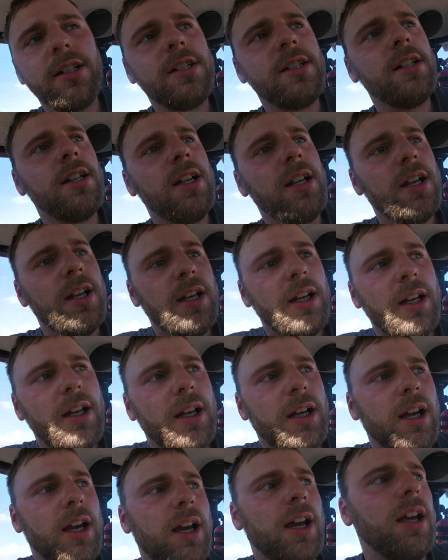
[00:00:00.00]

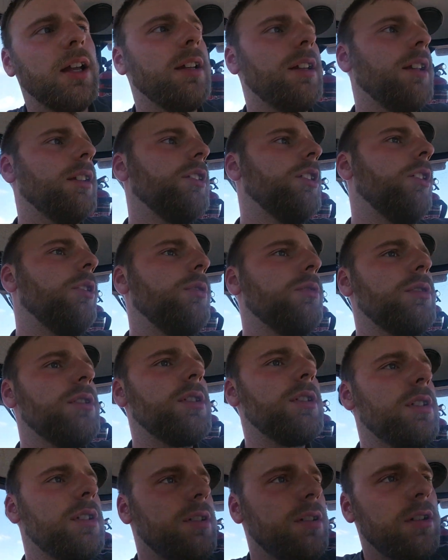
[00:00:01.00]
and the
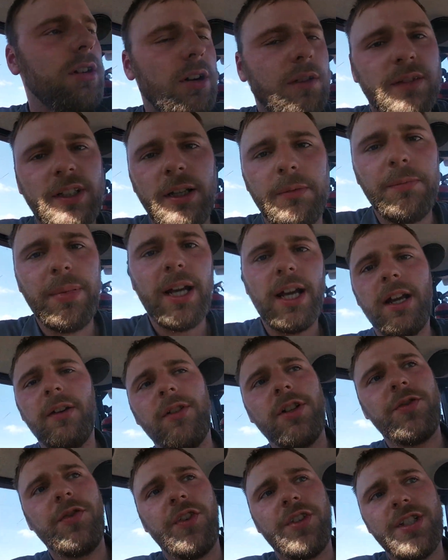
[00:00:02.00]
dose of the bag
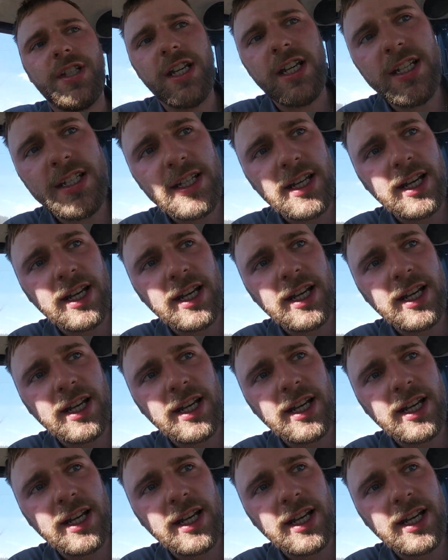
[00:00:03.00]
was for 6